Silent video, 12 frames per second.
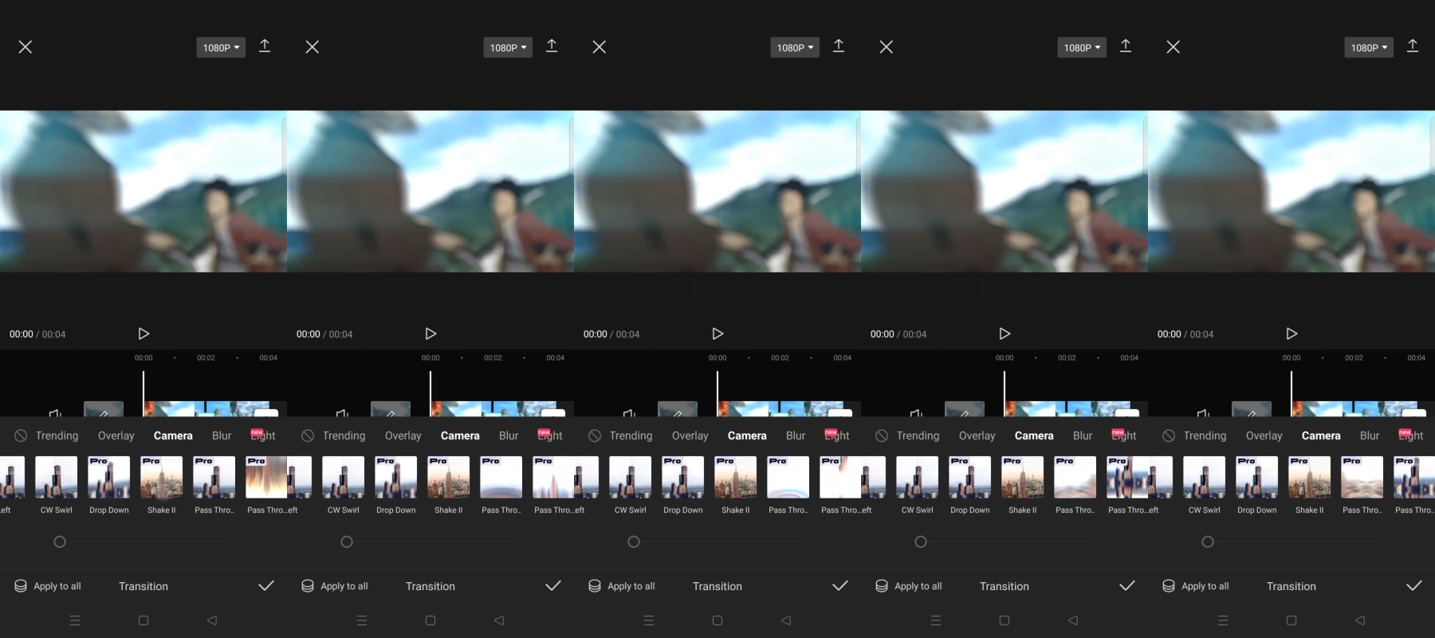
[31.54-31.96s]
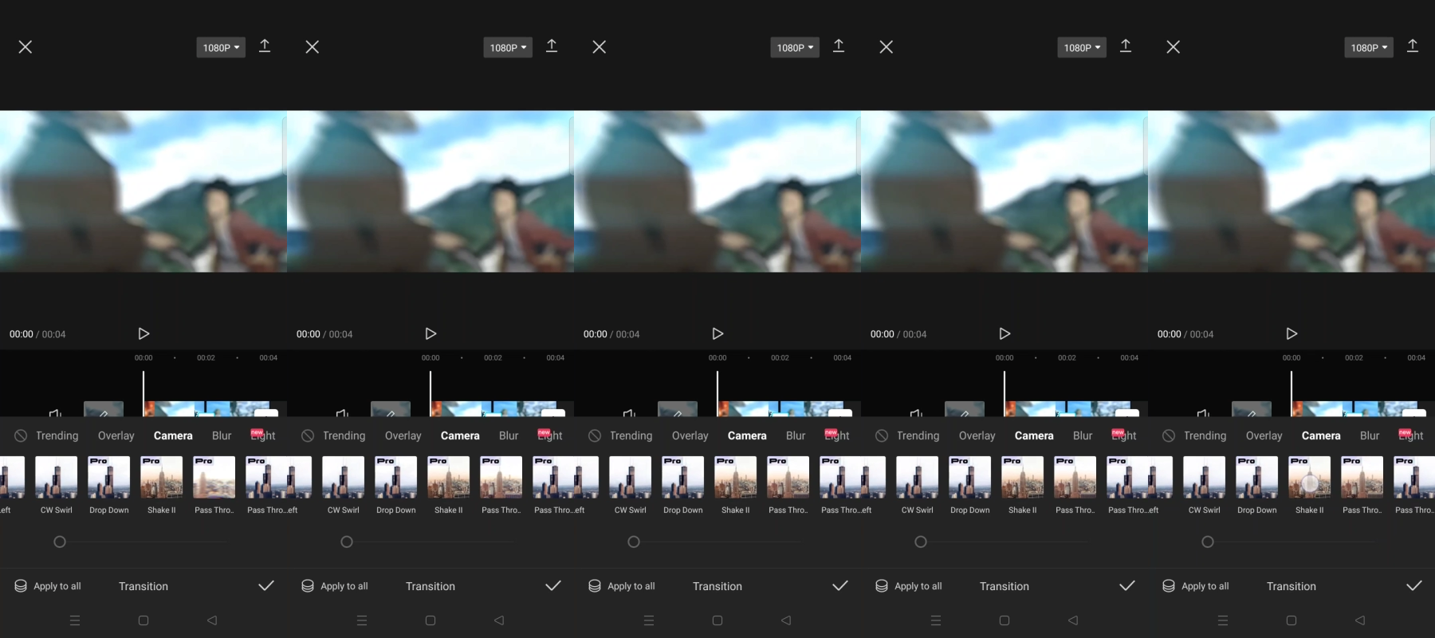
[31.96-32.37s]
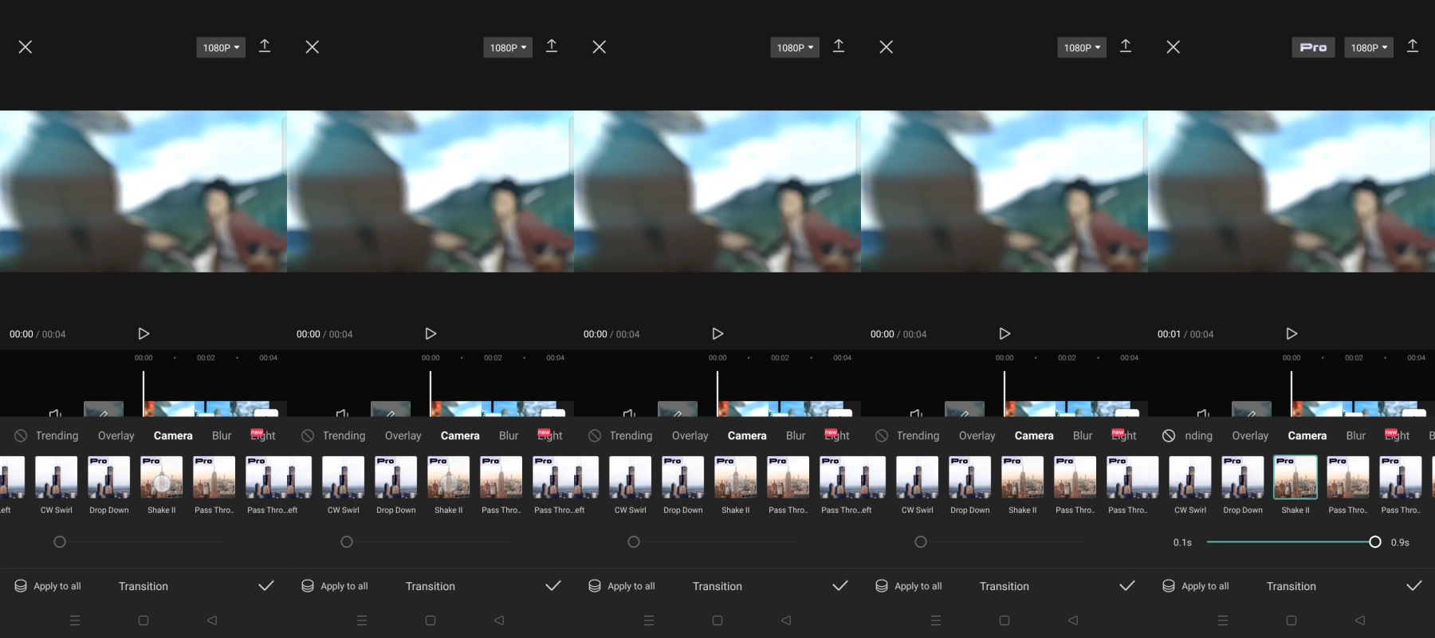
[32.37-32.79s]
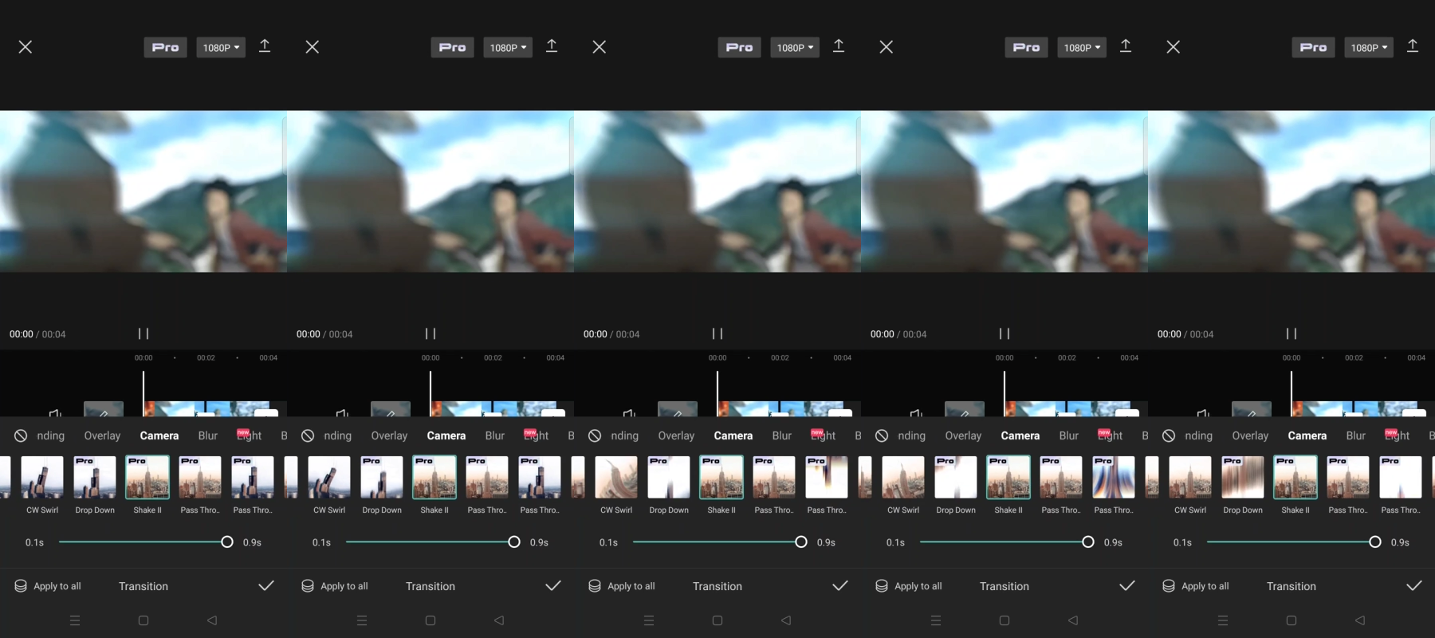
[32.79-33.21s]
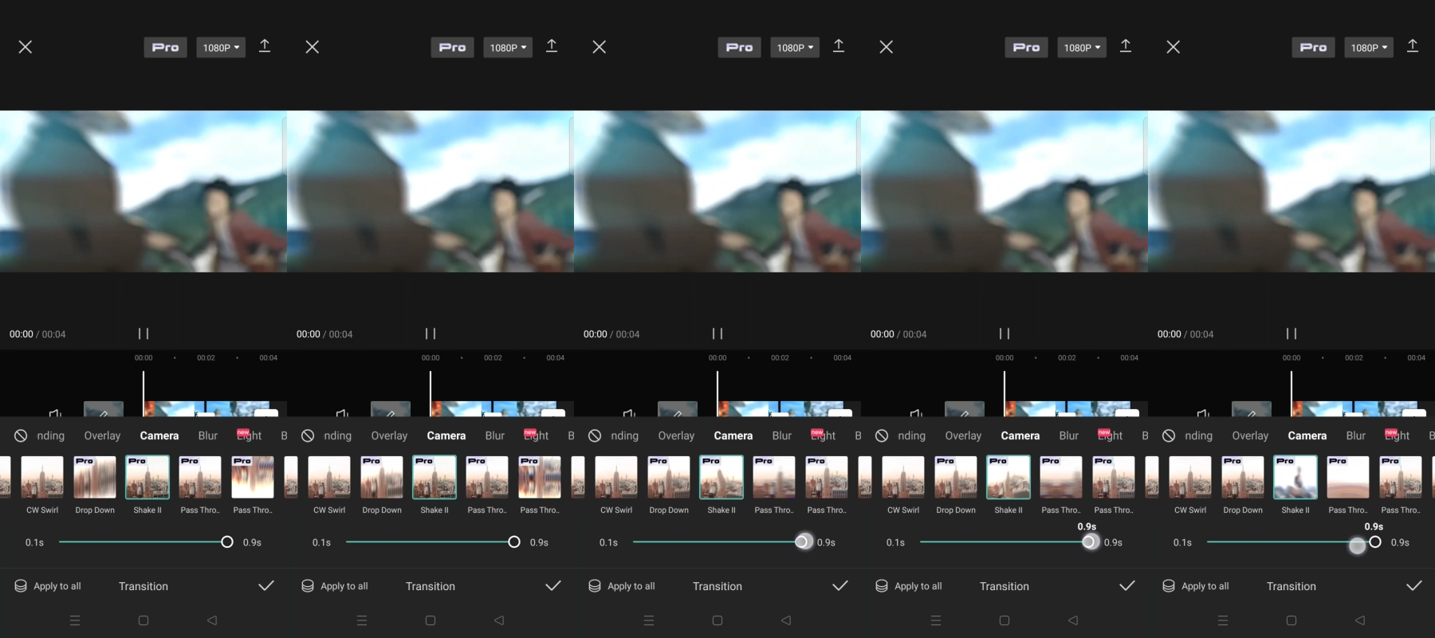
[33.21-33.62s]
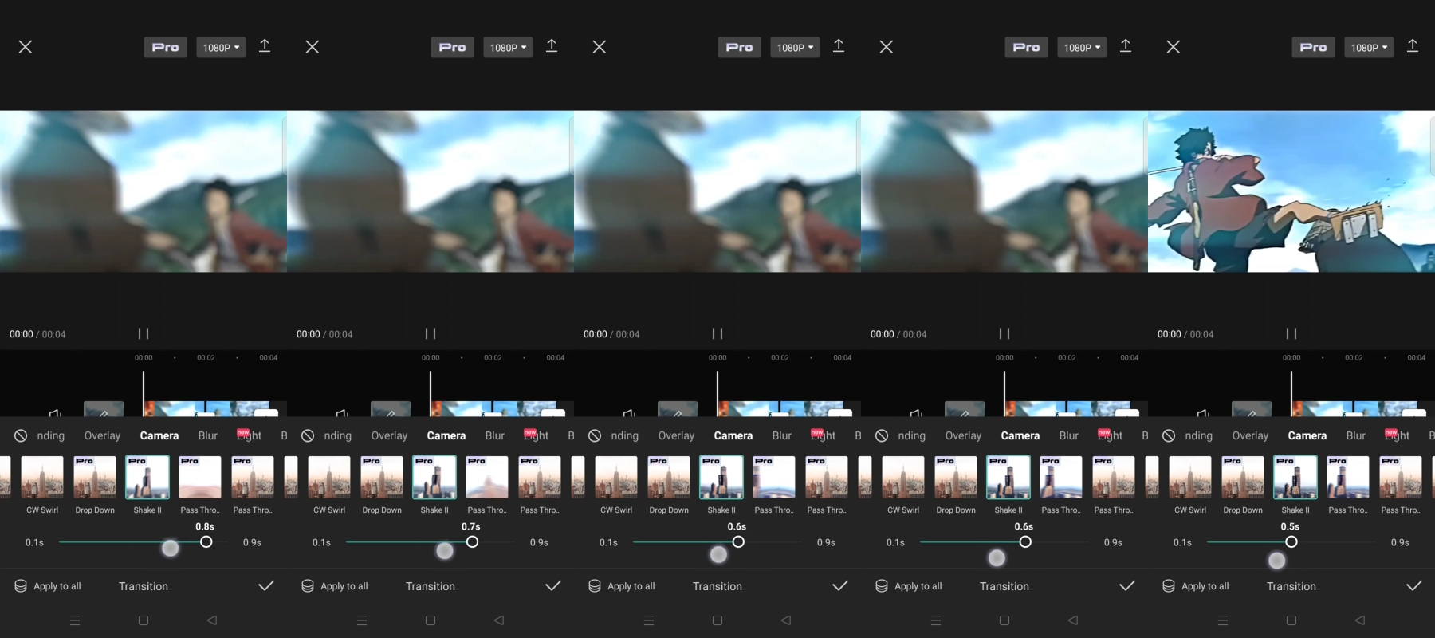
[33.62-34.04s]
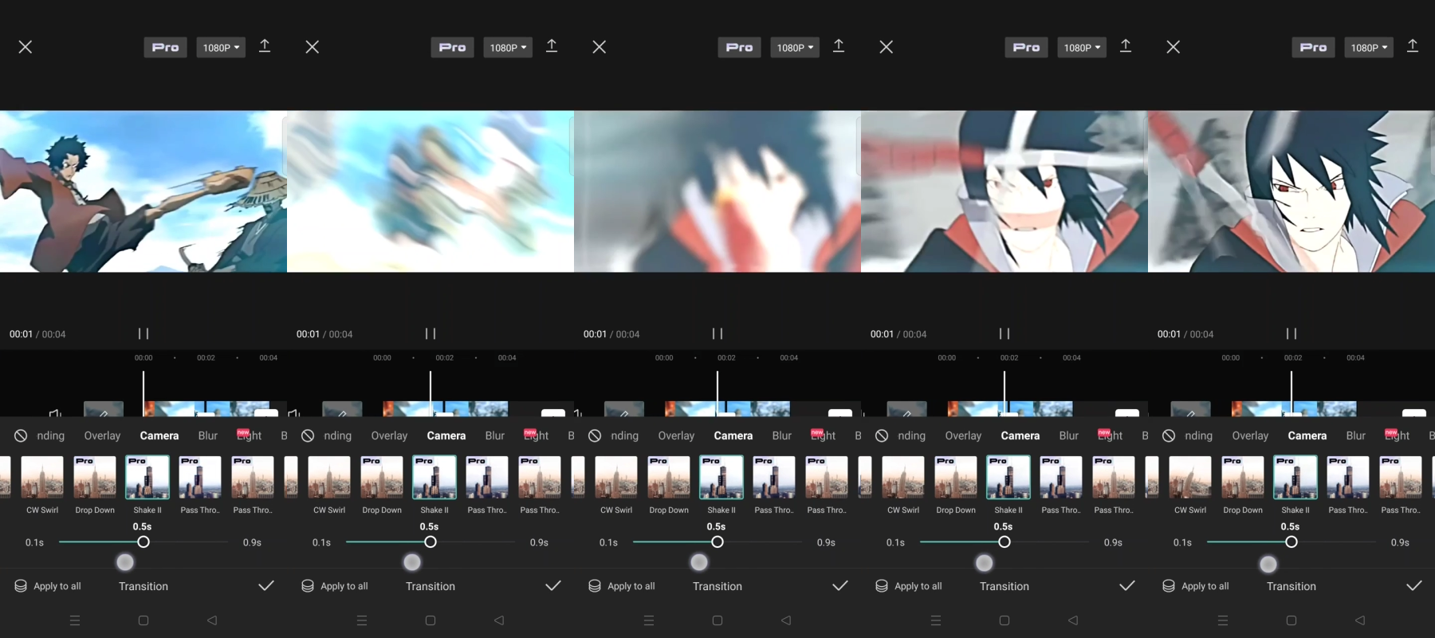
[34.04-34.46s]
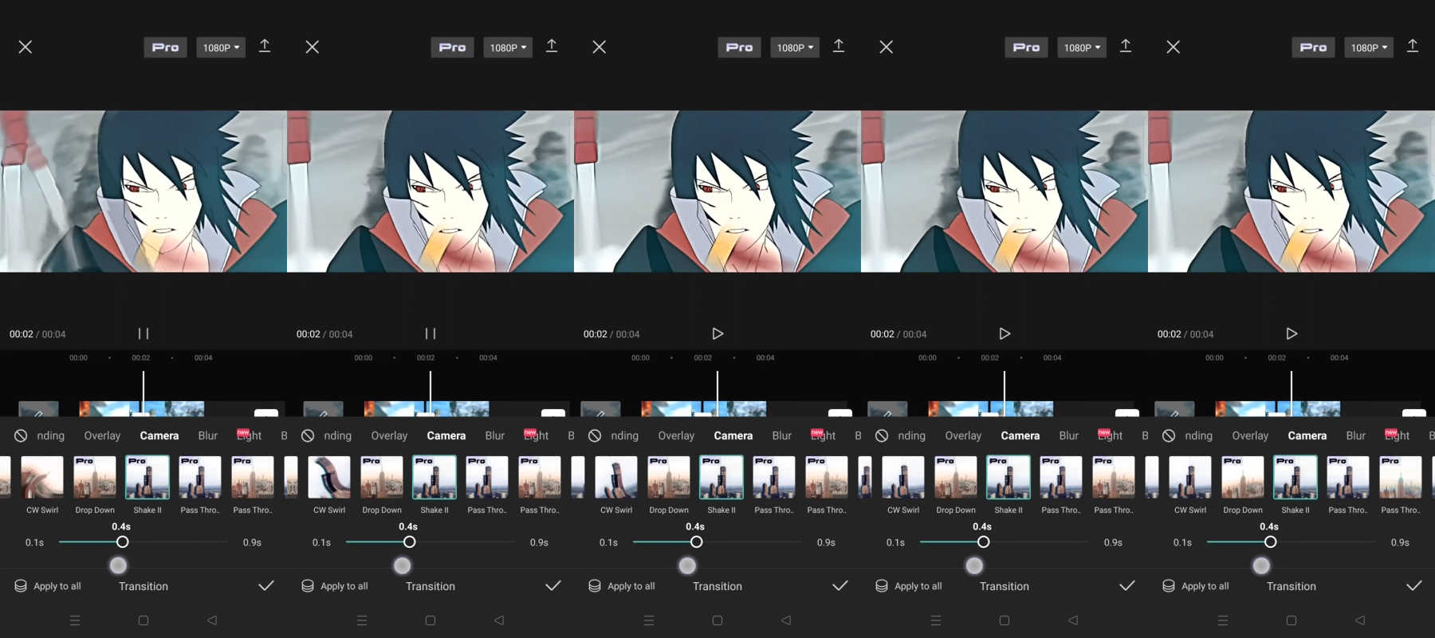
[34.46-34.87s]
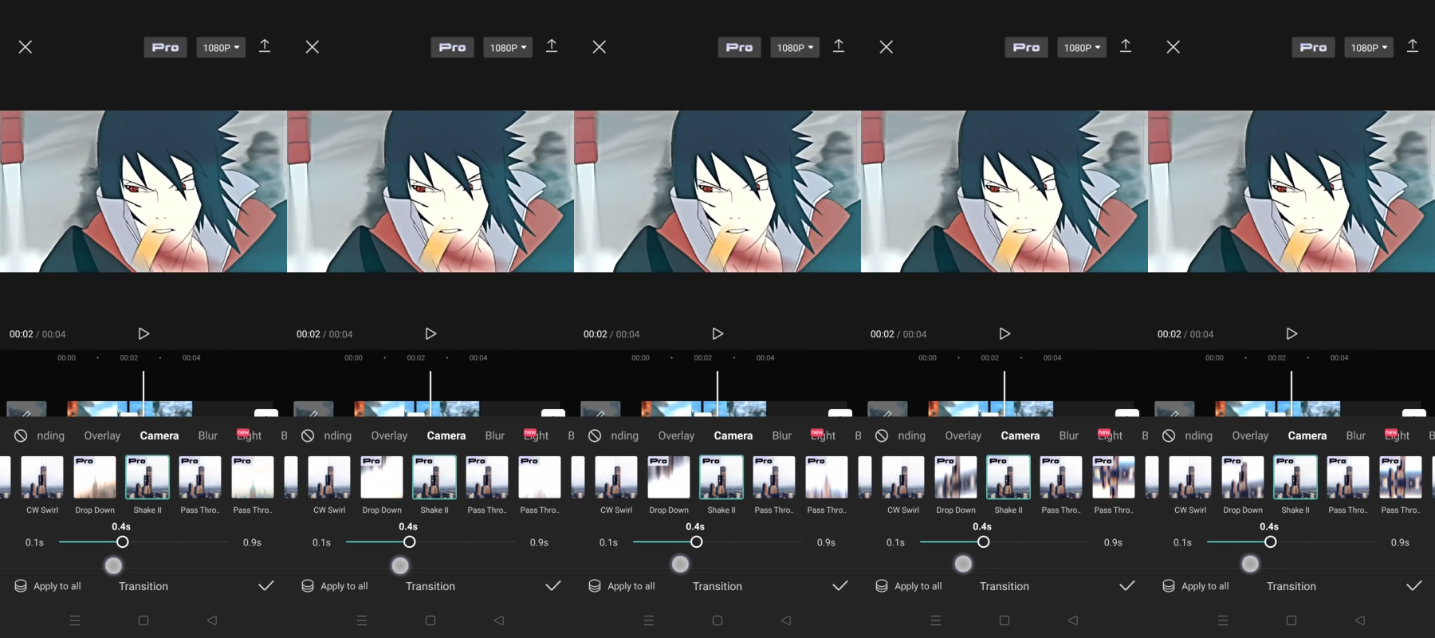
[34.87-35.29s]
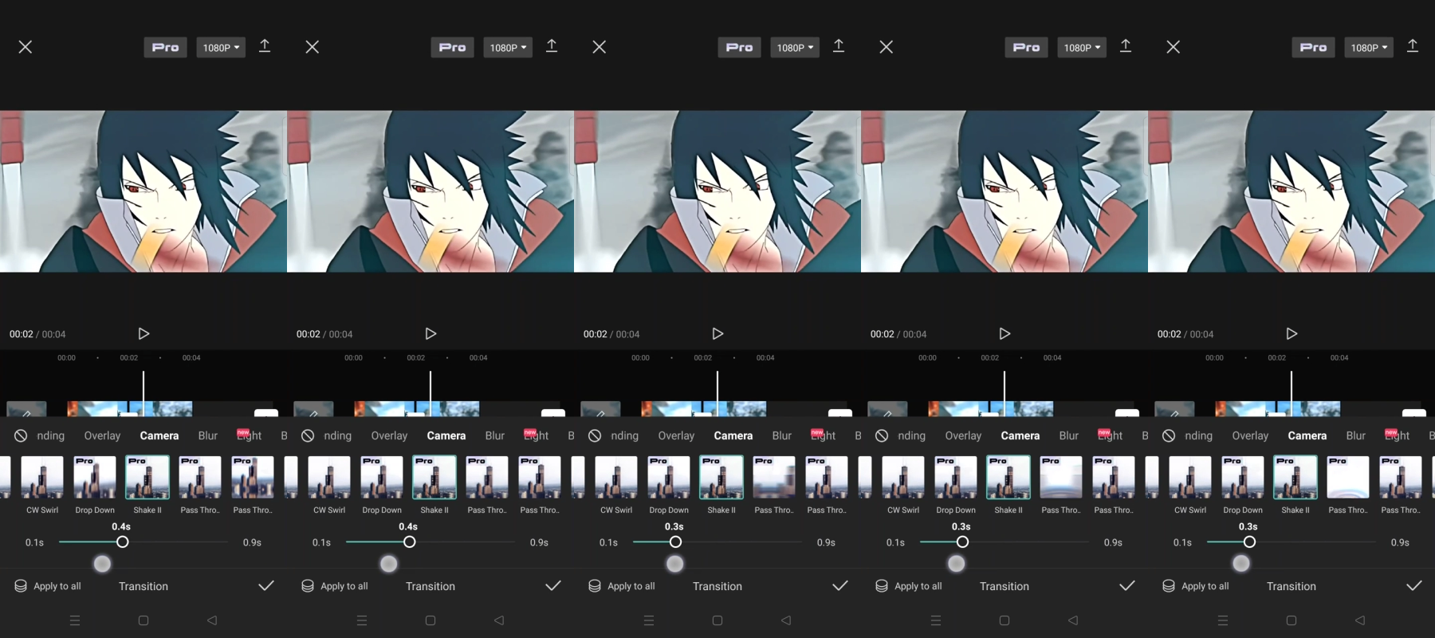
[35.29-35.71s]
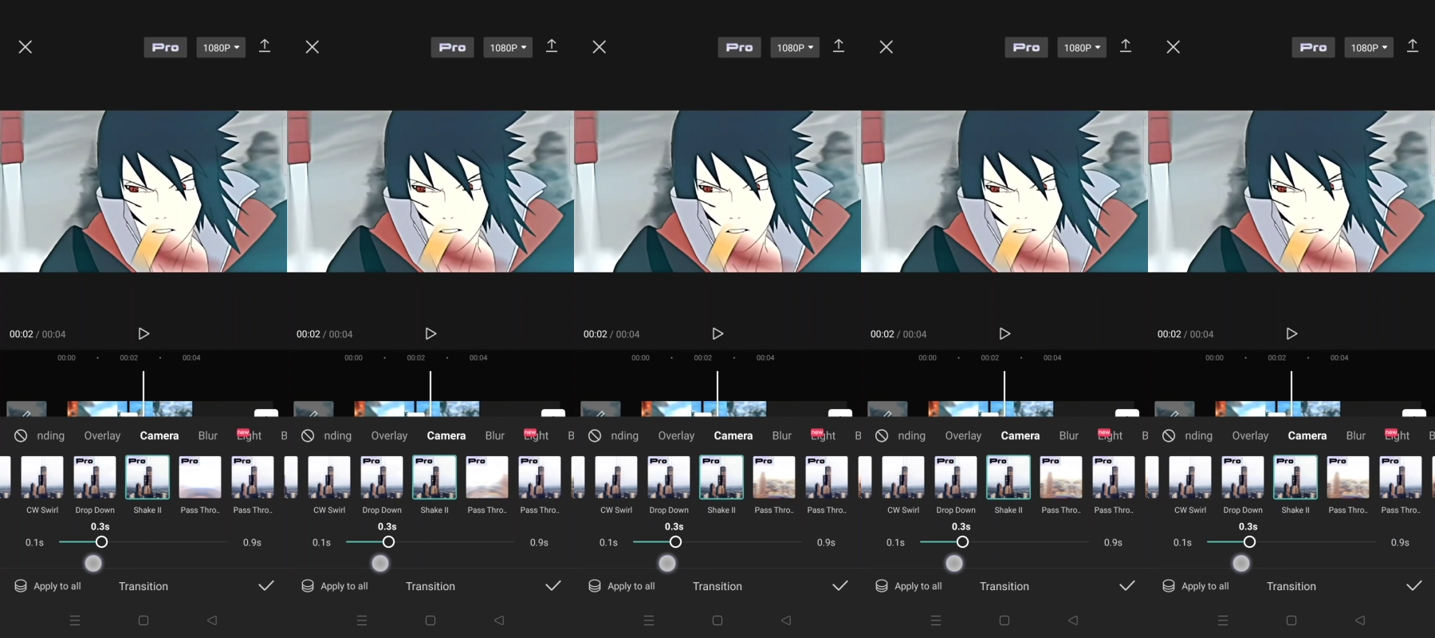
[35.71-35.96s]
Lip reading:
Nobody's mouth can be seen.